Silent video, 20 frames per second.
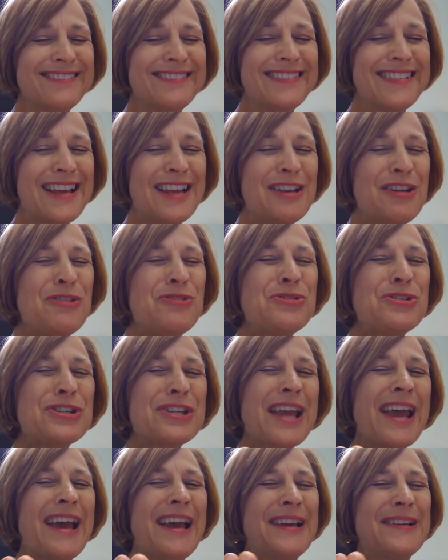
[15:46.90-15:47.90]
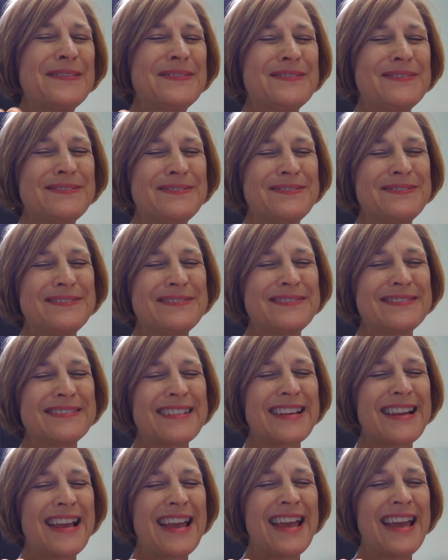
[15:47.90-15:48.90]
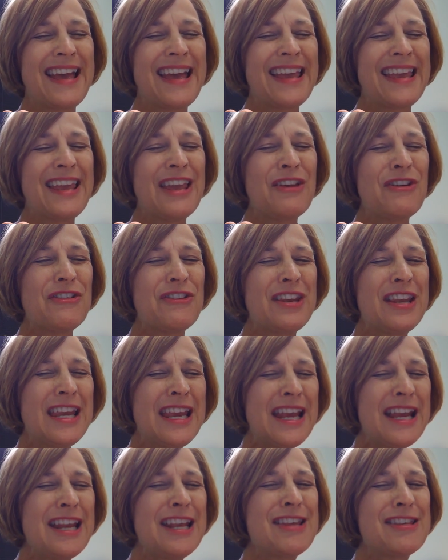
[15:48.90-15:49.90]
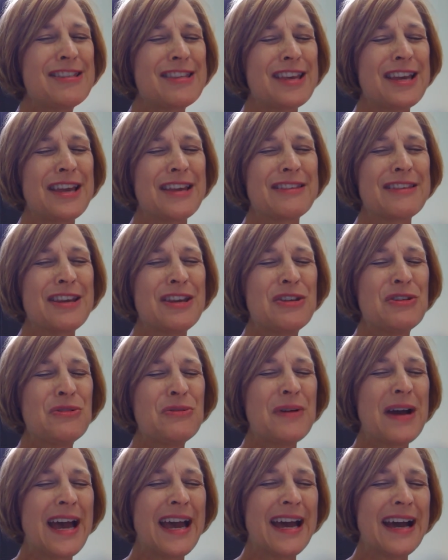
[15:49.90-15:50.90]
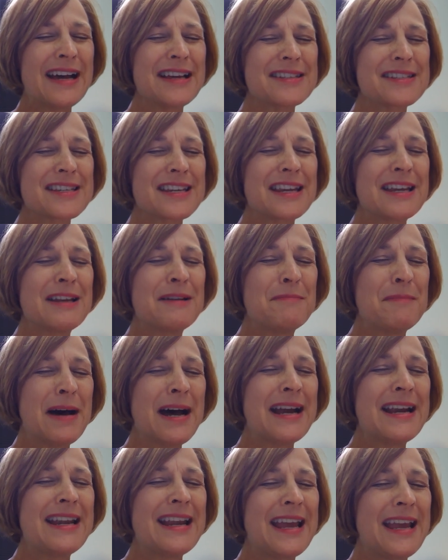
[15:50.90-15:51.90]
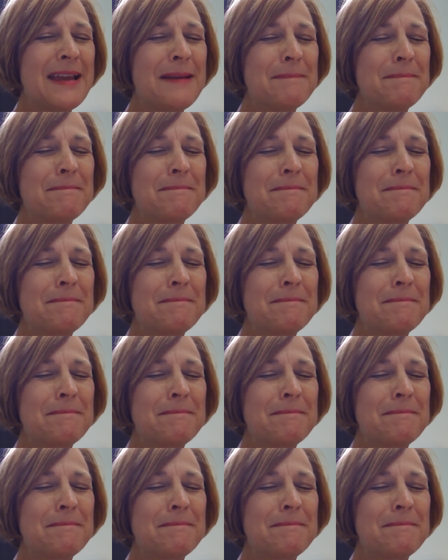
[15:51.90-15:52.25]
And you say, if anything that you ask in my name,